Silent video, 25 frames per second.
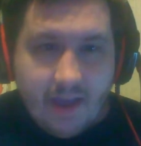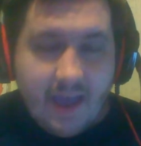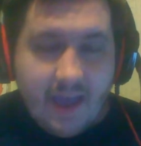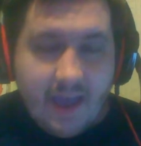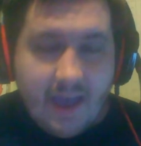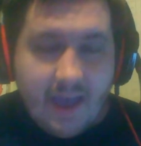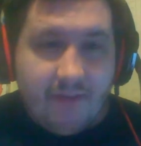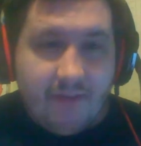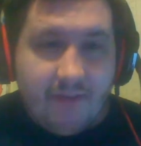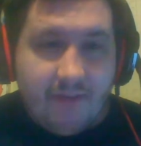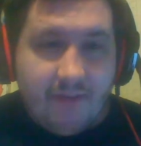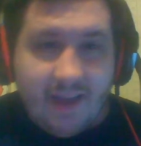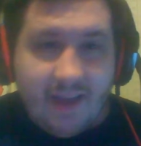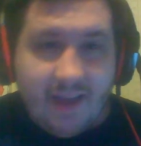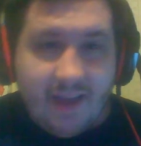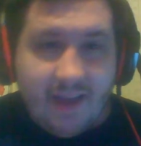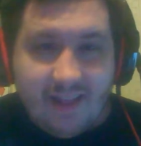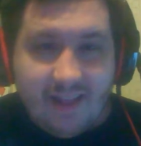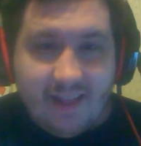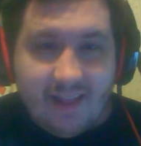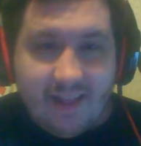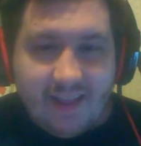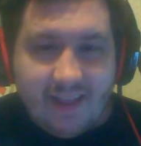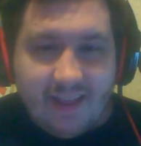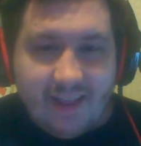And
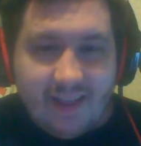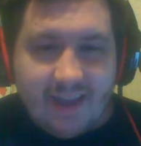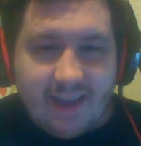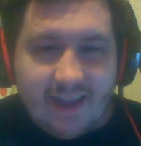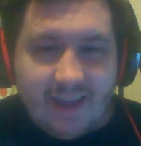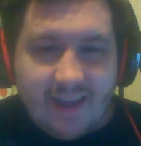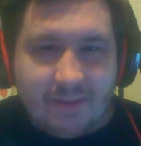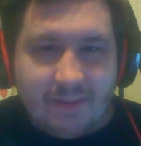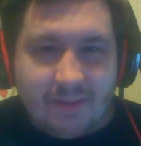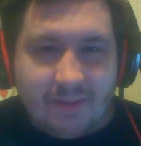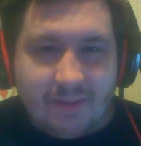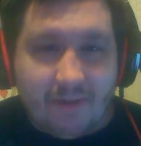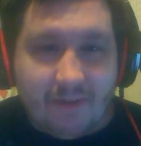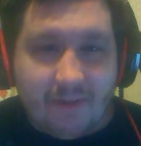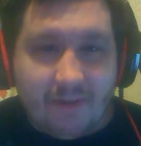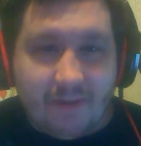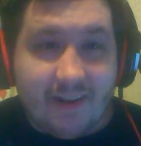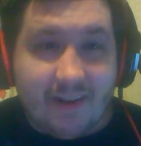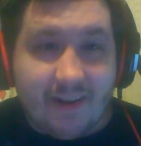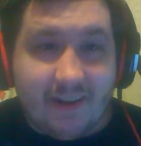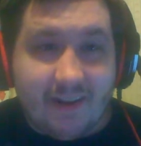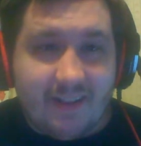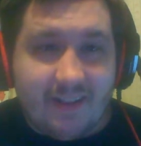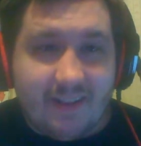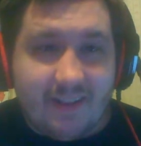well, it got to the point
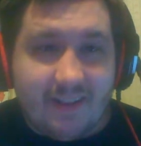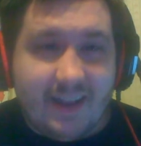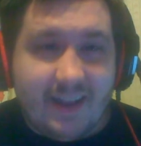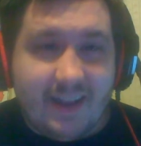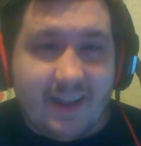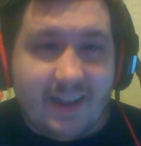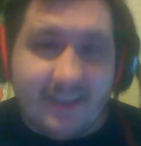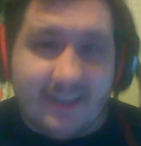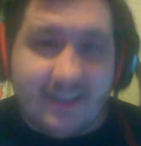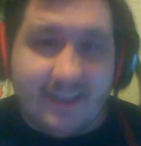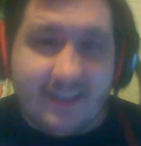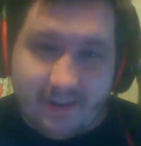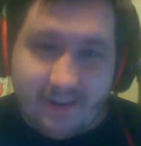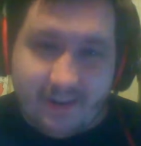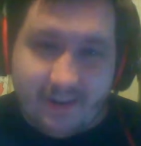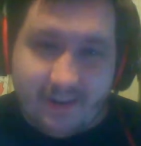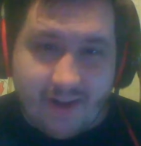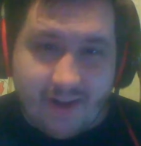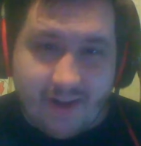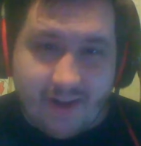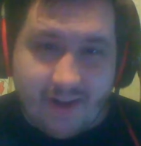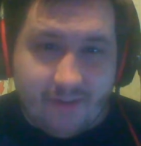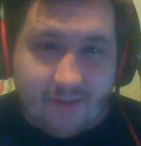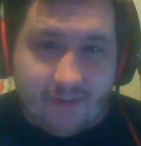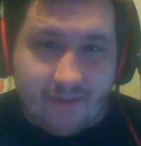where the next day no
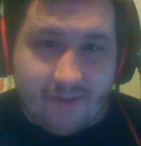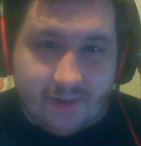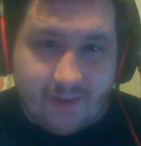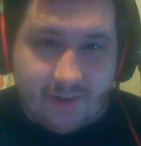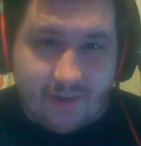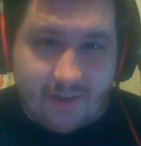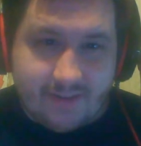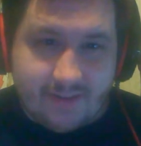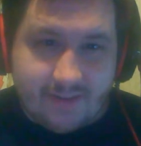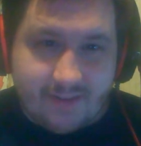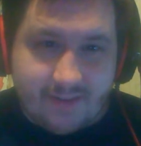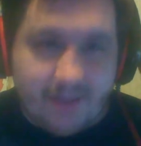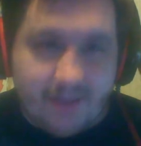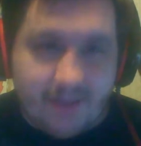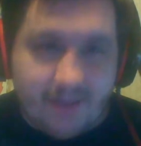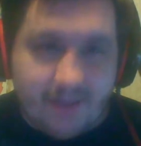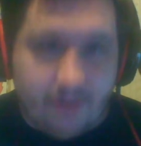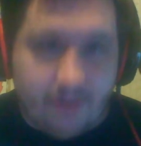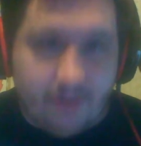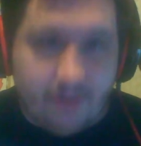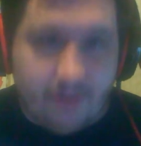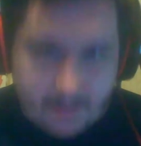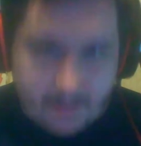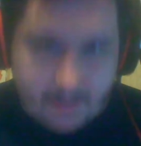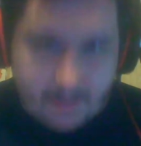one had a voice,
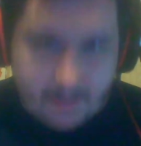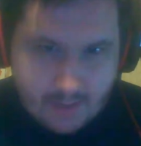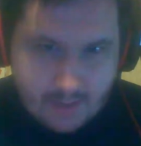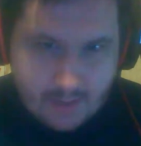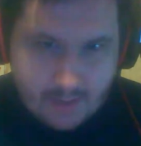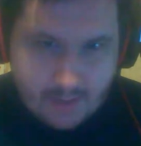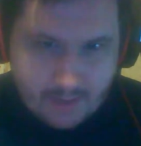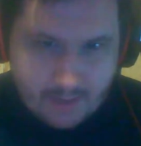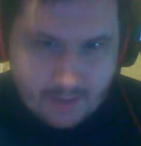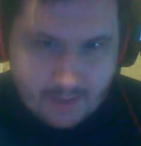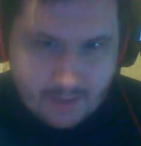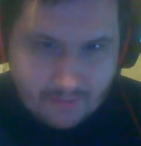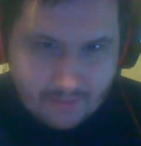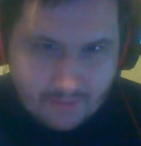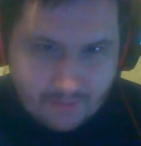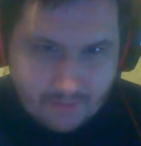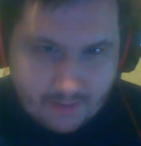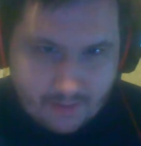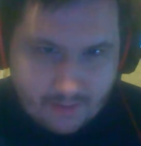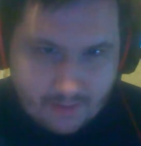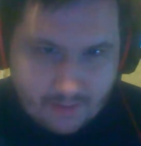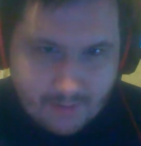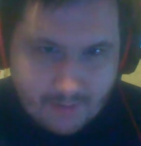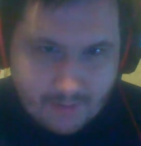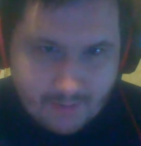including me, for a
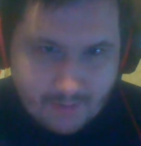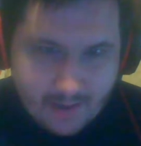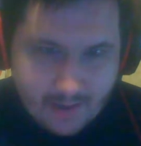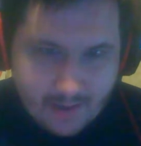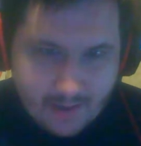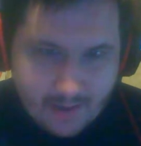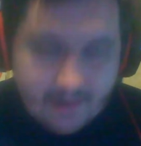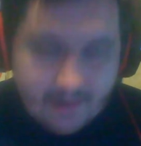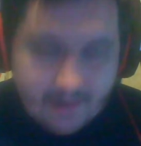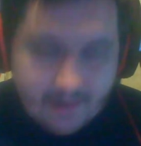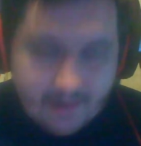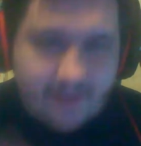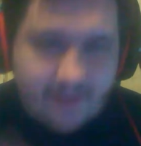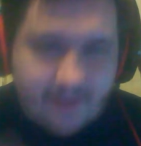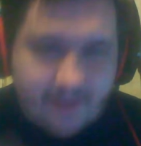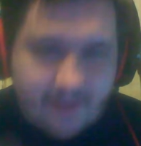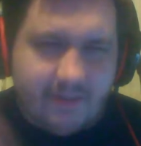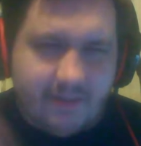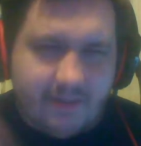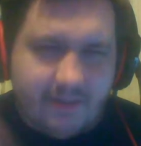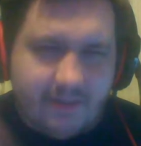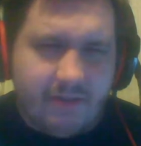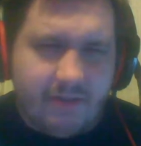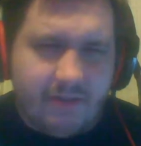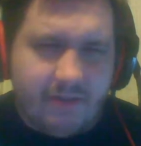little bit.
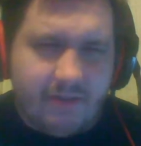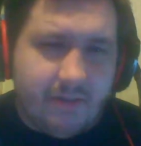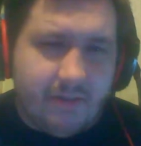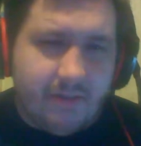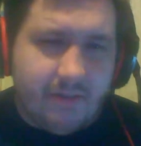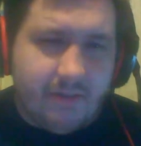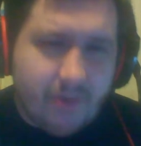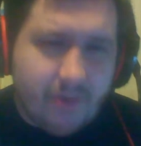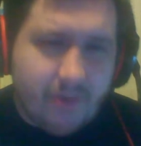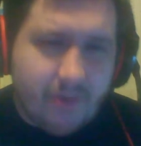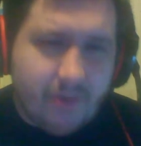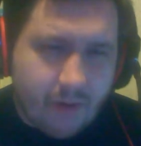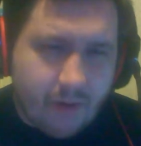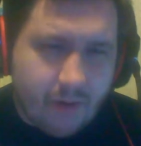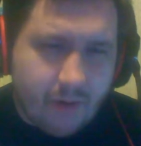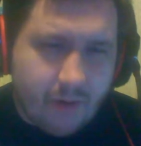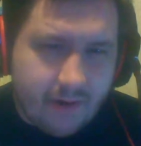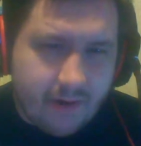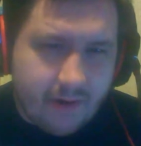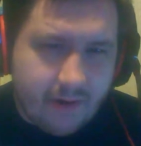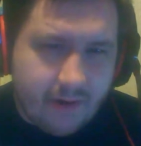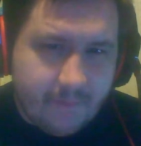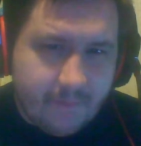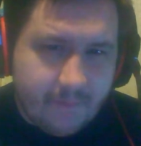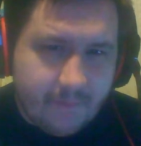So I couldn't really
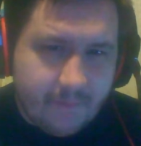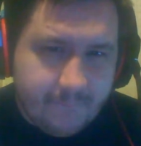record.